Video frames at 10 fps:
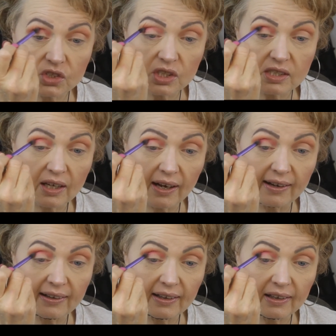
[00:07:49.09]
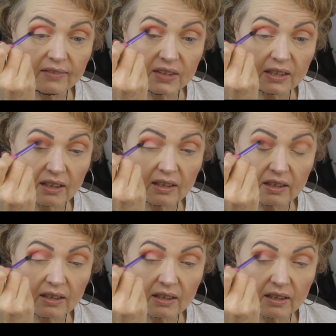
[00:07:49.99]
just to kind of give it
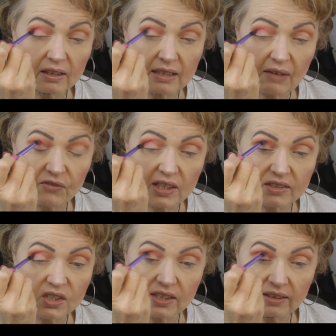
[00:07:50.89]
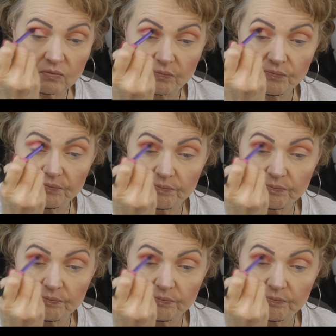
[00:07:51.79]
definition.